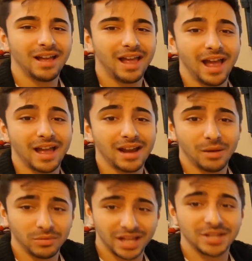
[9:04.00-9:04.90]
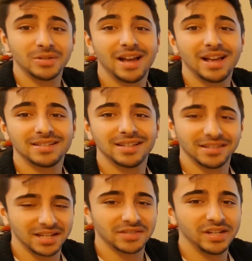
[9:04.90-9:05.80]
and I will catch you guys in the
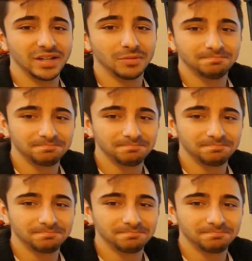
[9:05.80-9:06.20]
next video.